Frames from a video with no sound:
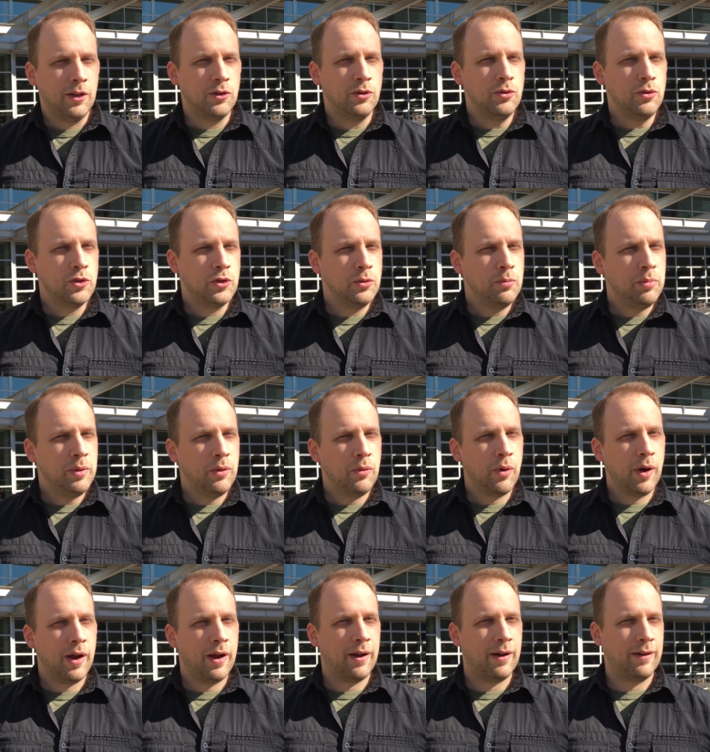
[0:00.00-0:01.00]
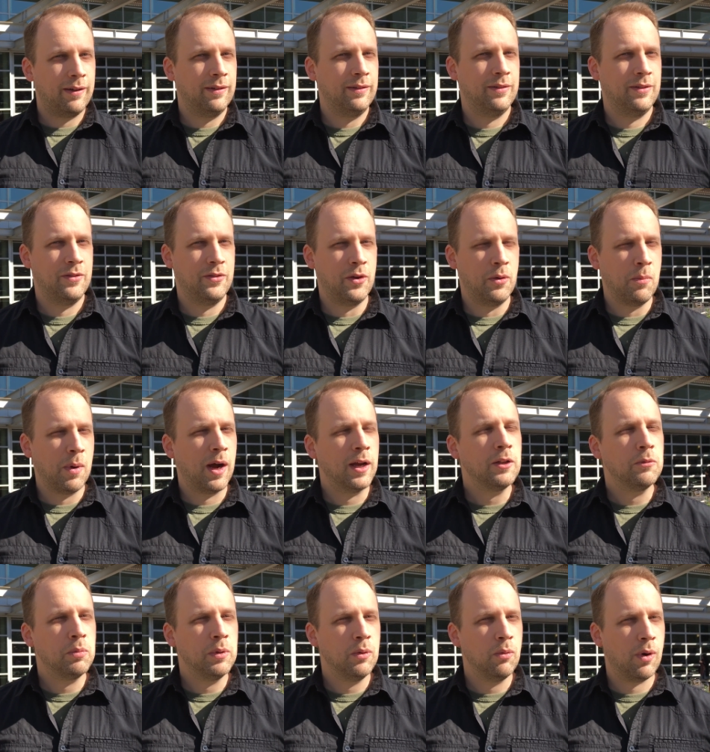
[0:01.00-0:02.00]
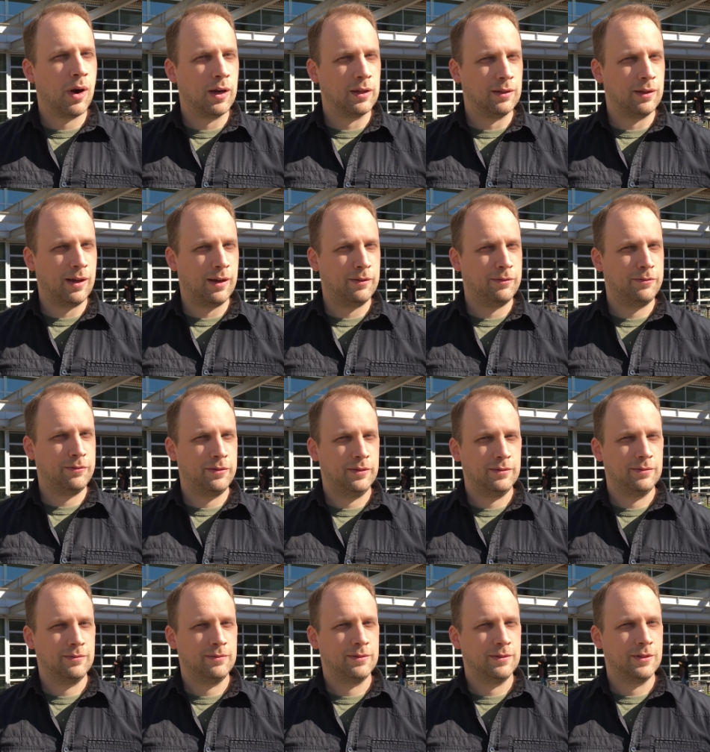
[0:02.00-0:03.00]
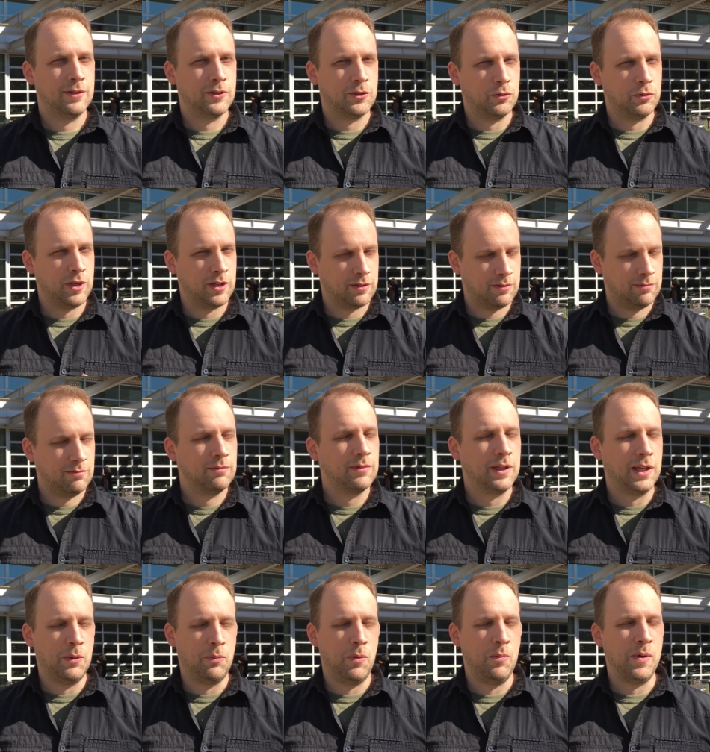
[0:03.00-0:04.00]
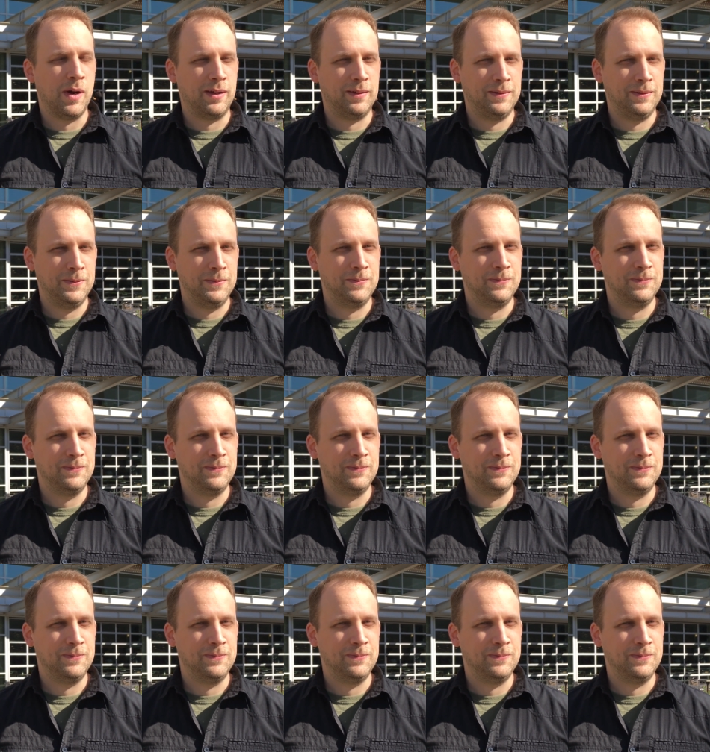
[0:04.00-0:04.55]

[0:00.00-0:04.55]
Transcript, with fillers: you should beware there might be wildlife. So, just keep in mind.